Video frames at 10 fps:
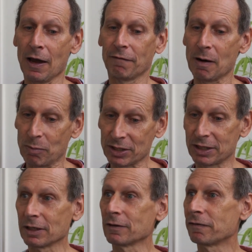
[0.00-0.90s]
from
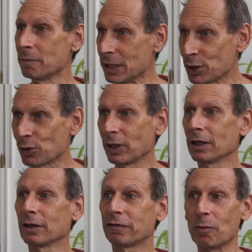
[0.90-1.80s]
Brazil, from
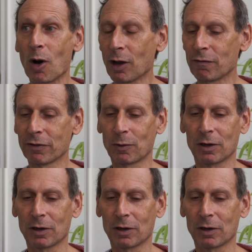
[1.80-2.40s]
Israel, from all over the